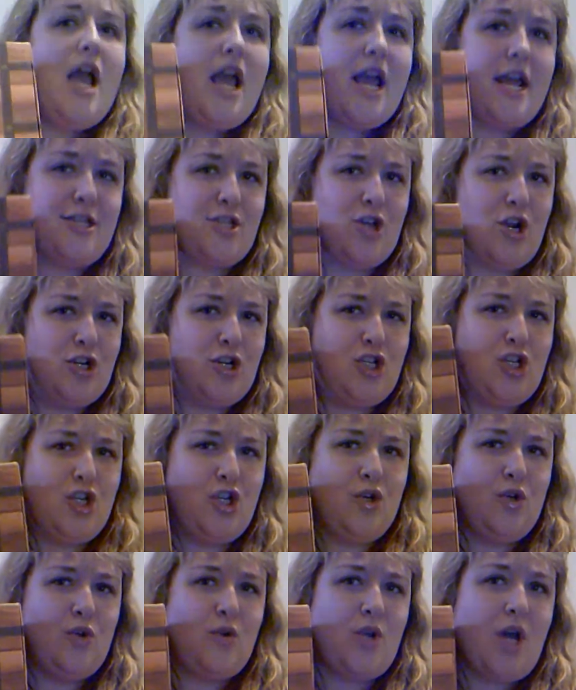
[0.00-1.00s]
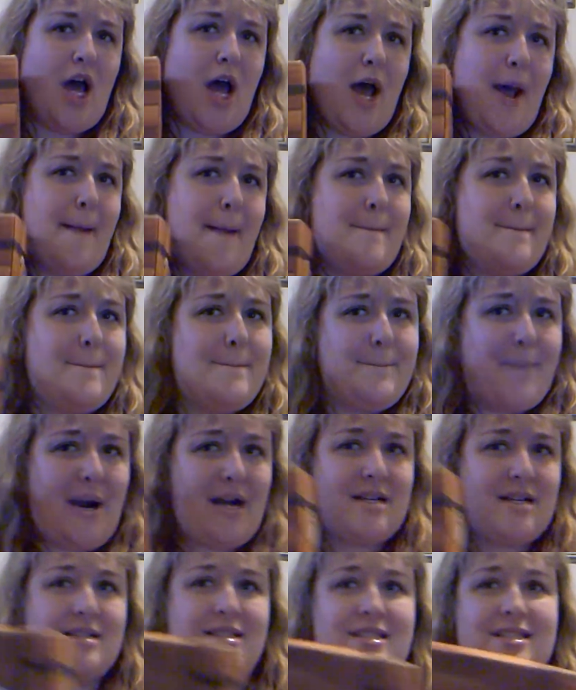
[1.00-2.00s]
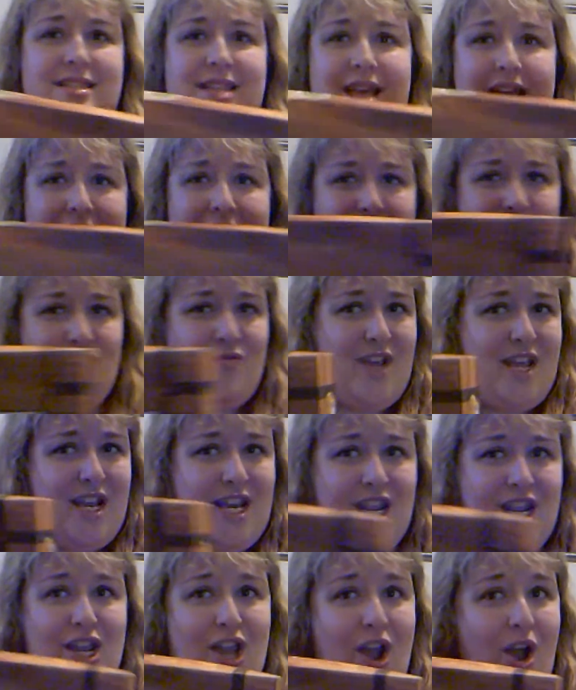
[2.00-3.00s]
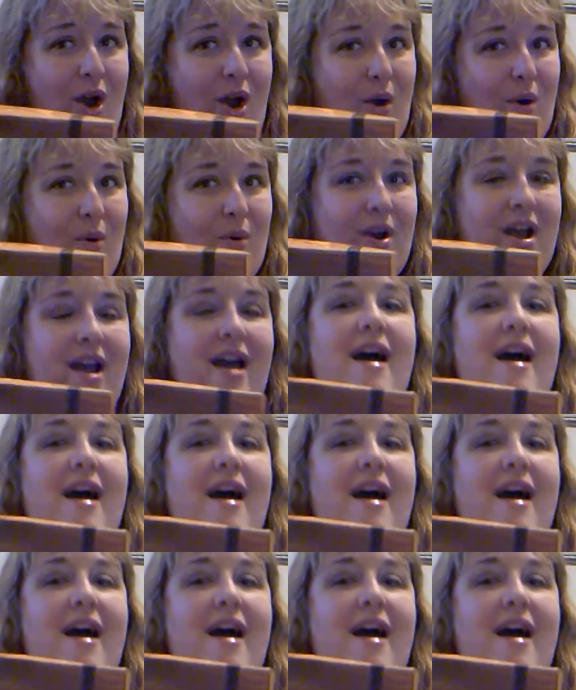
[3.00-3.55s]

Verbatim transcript: it's our June unboxing video.